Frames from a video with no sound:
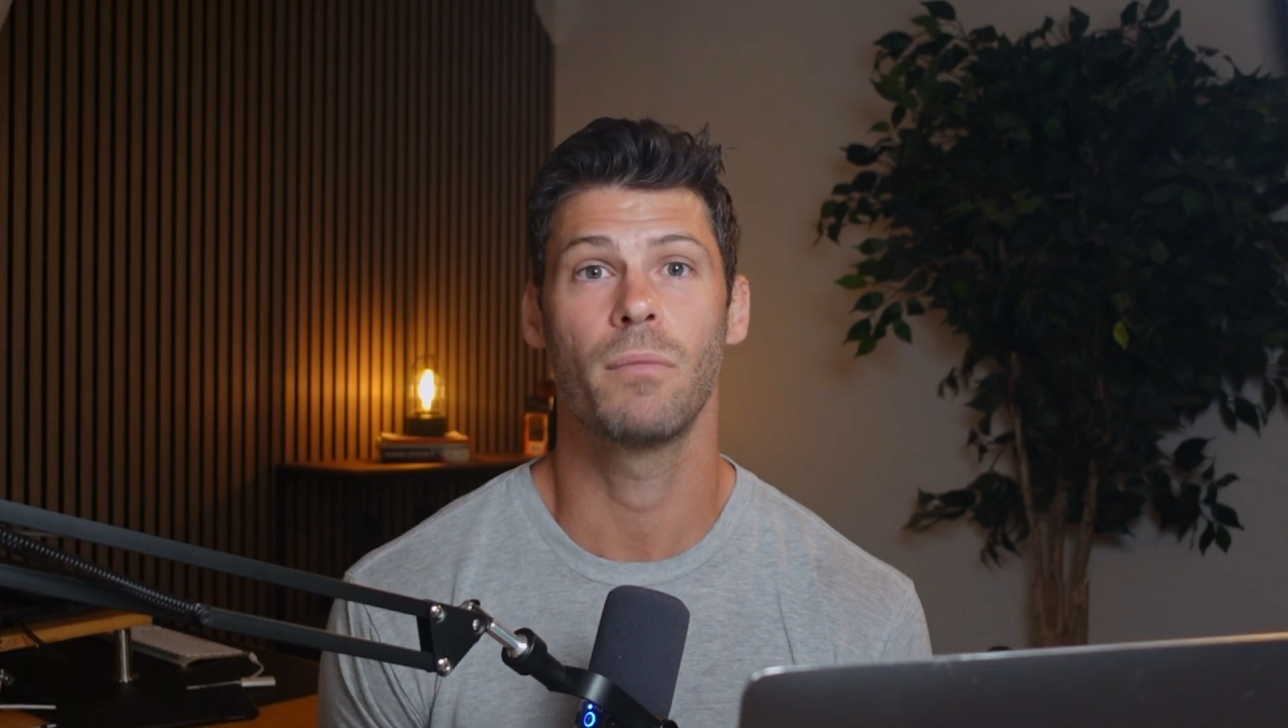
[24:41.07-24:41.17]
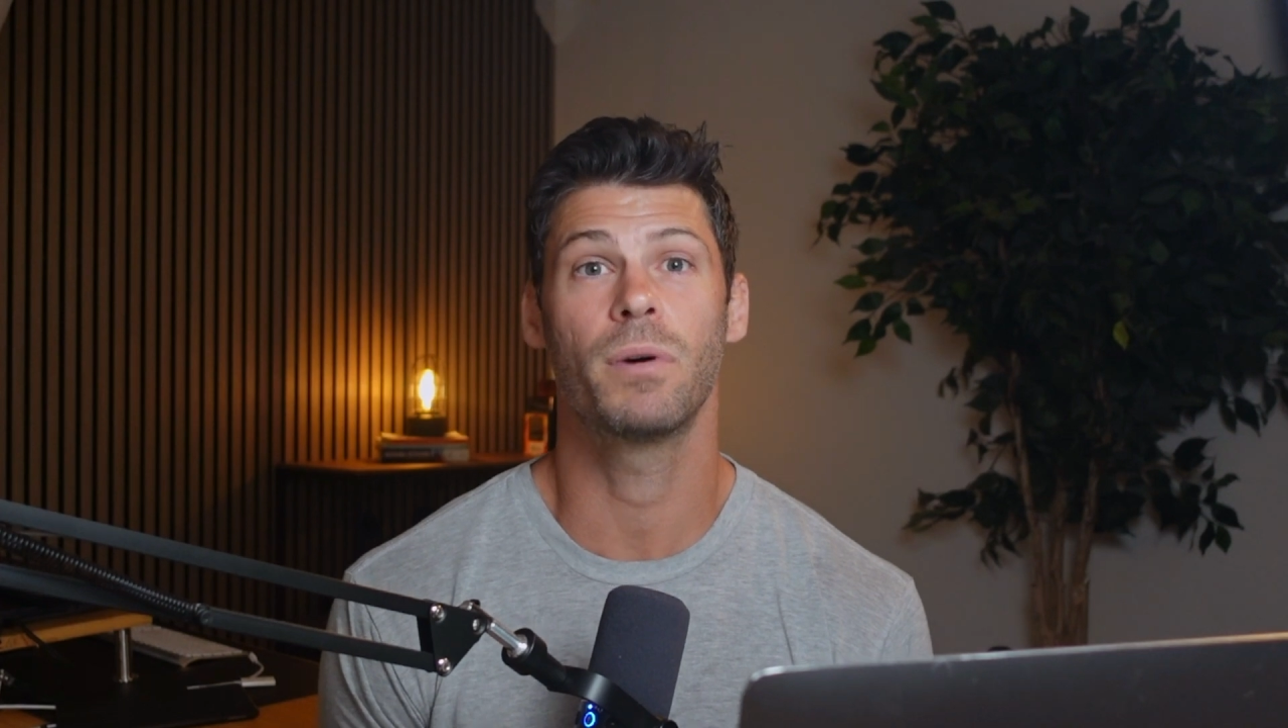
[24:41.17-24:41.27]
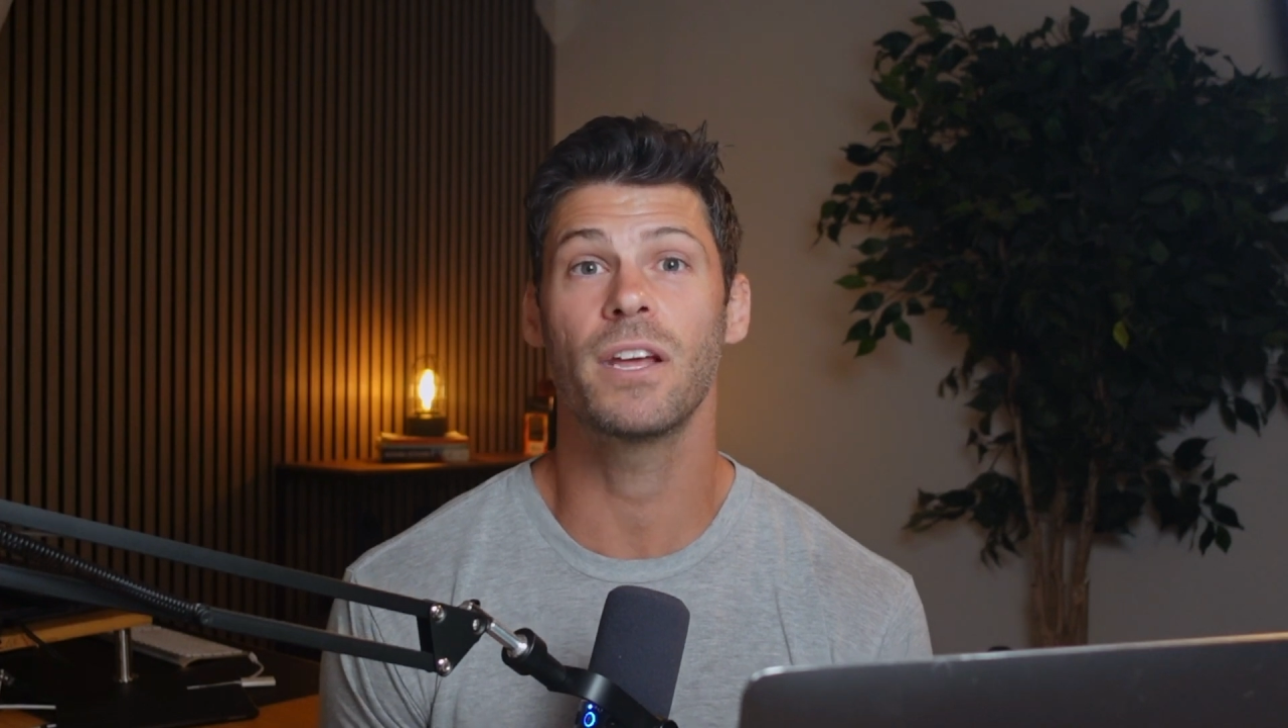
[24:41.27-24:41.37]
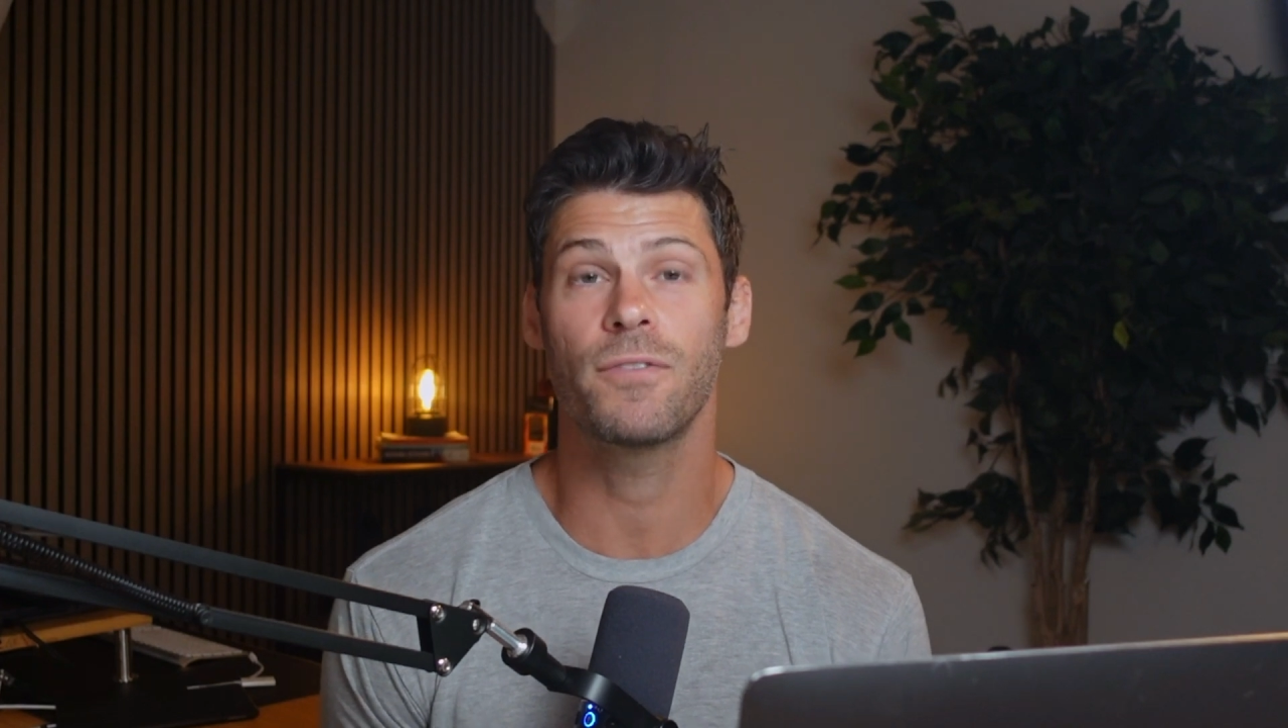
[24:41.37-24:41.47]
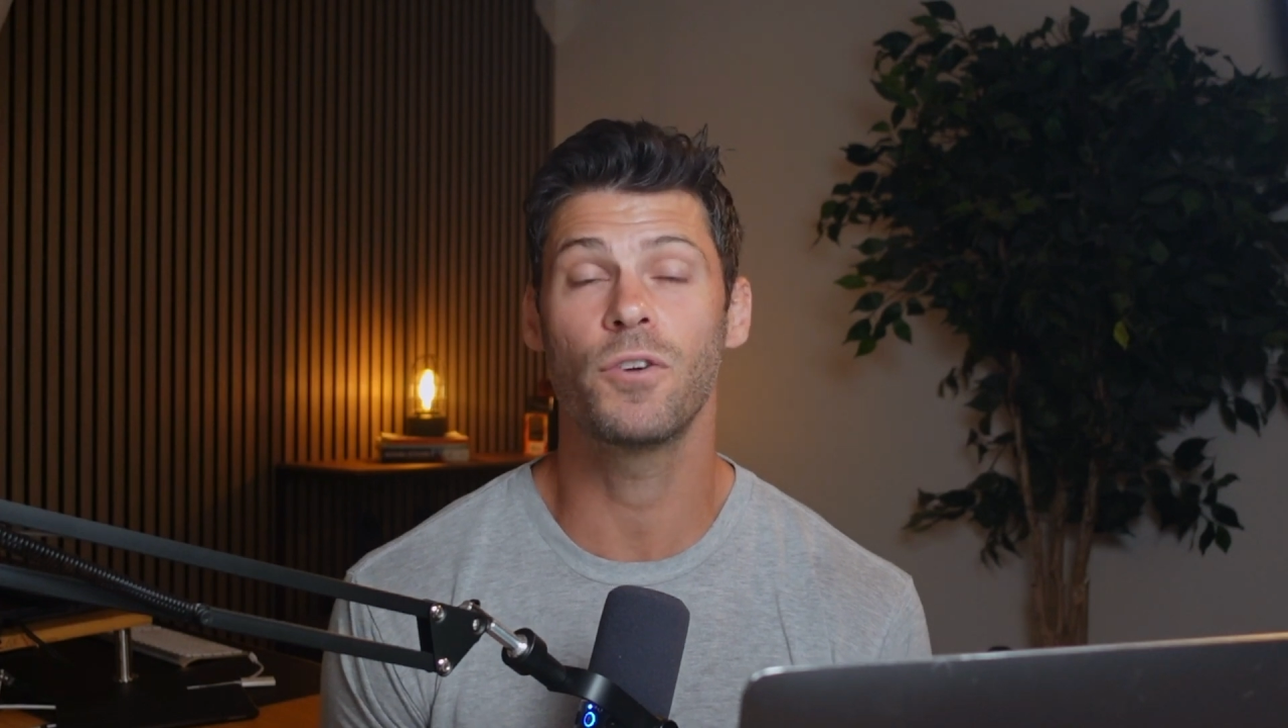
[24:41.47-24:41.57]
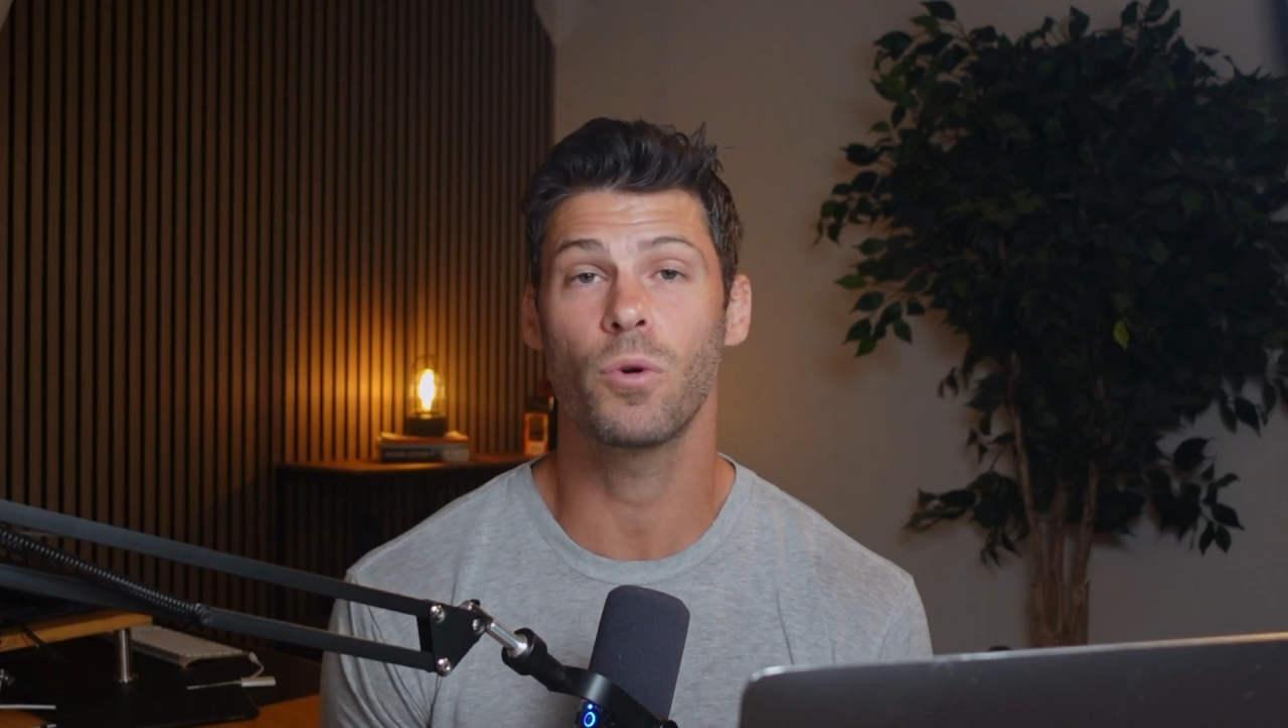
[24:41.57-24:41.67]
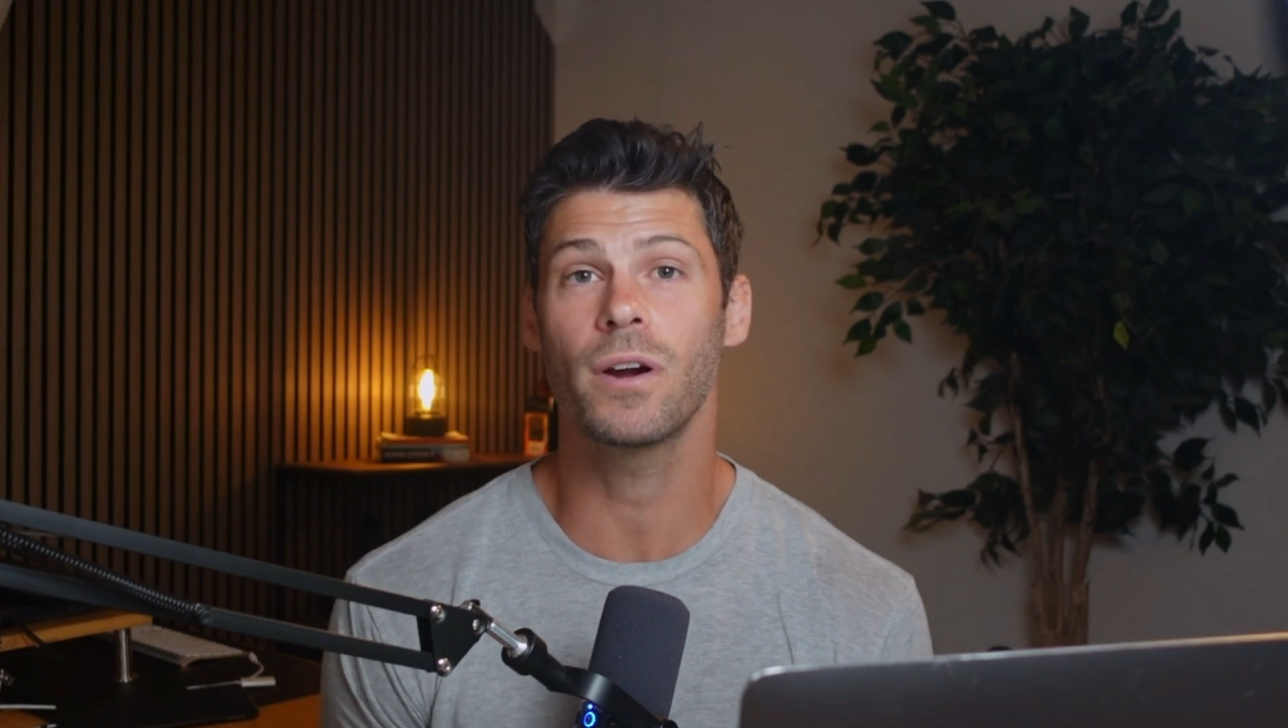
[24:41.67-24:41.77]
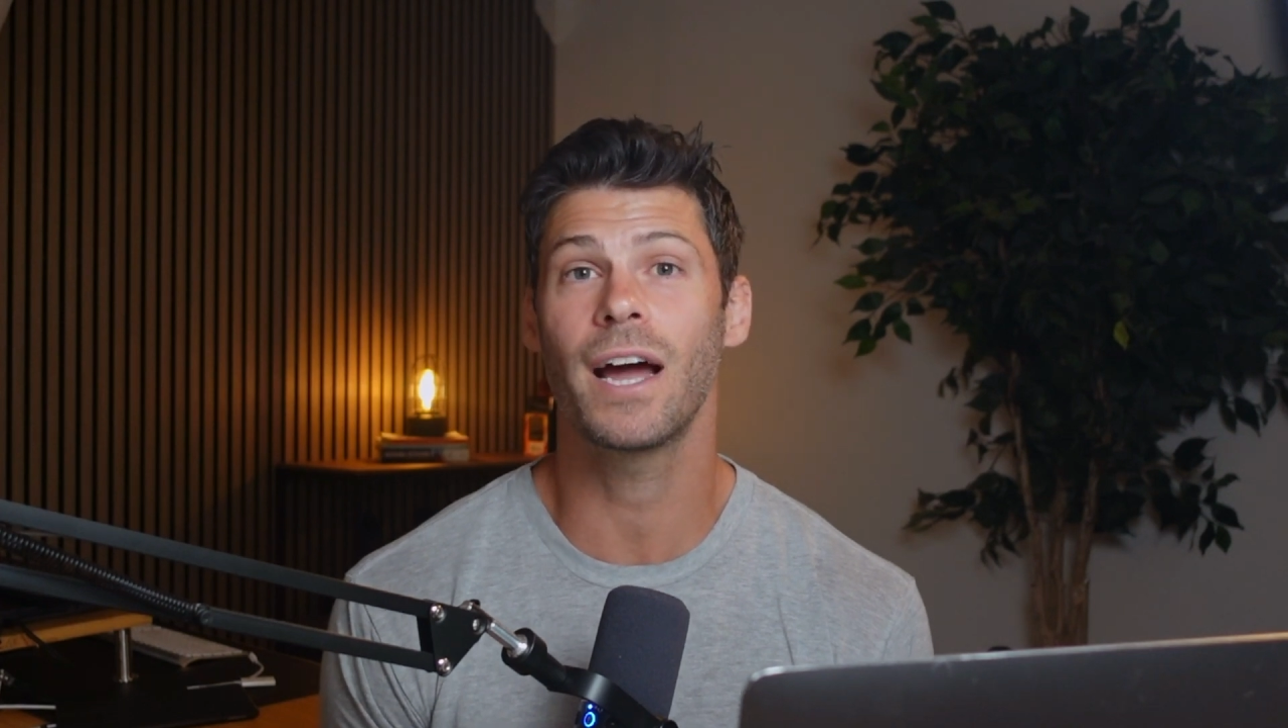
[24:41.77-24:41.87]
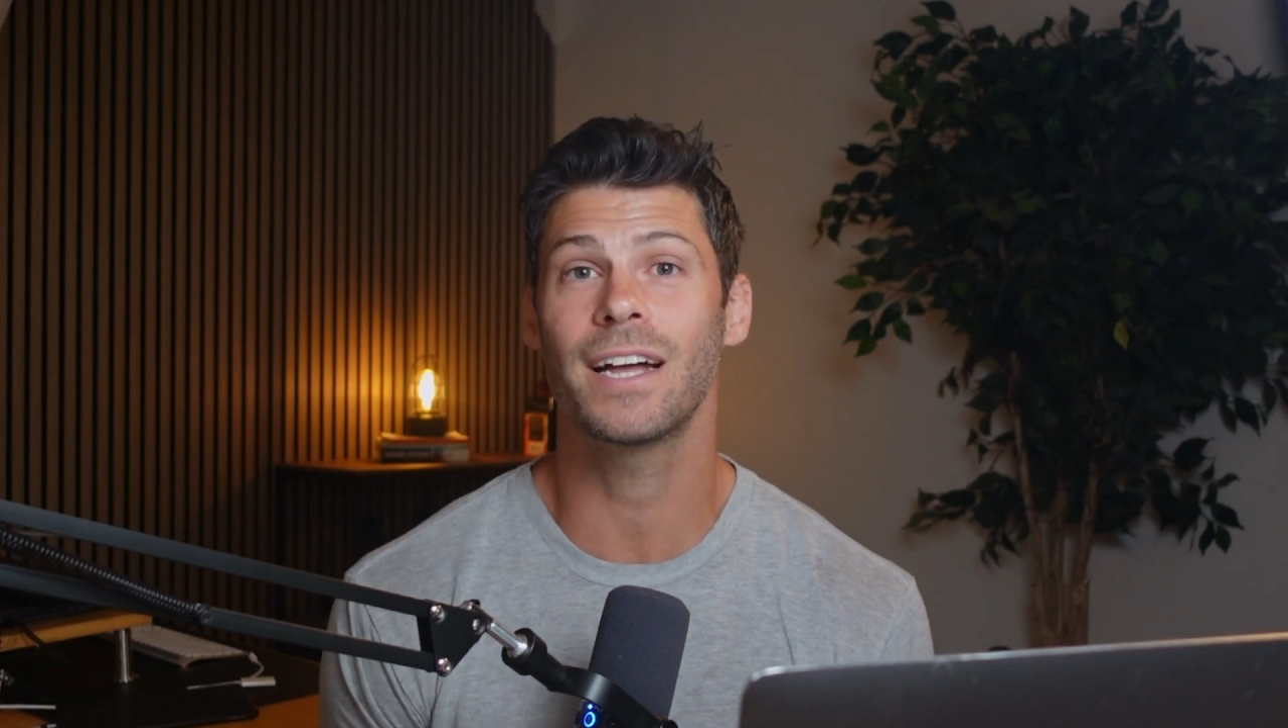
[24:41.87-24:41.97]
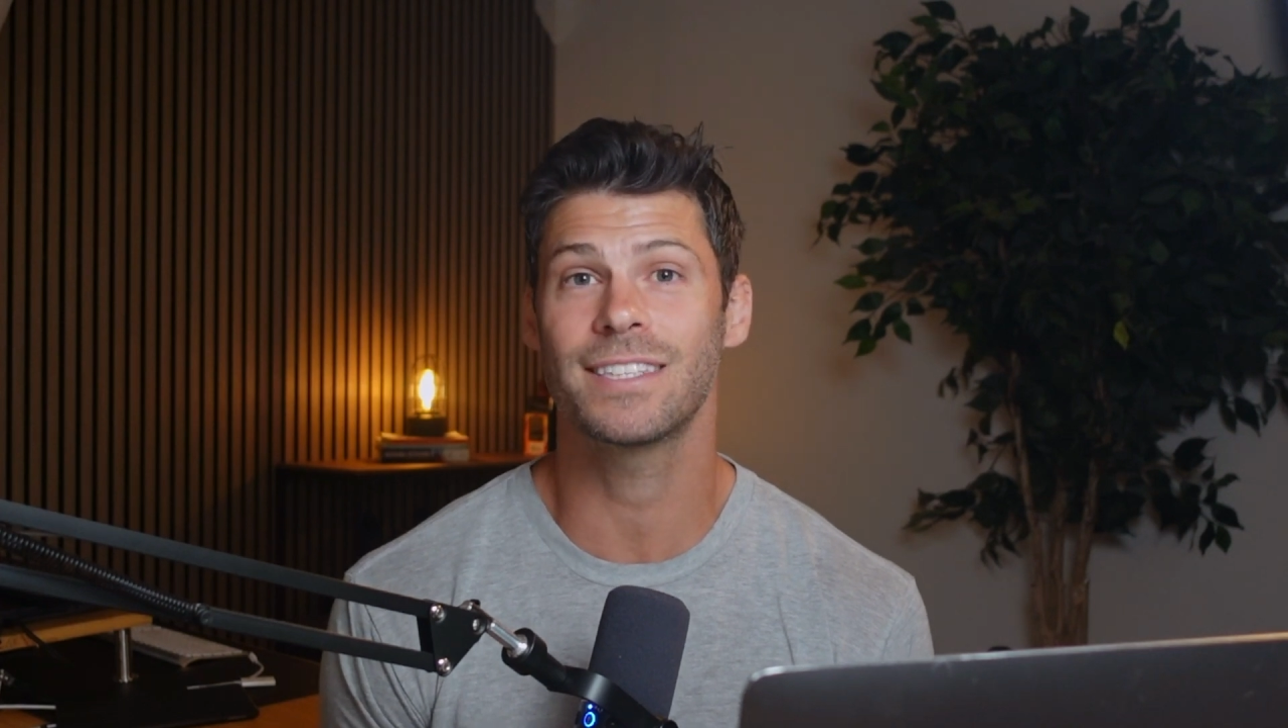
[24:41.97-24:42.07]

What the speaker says: But if you're not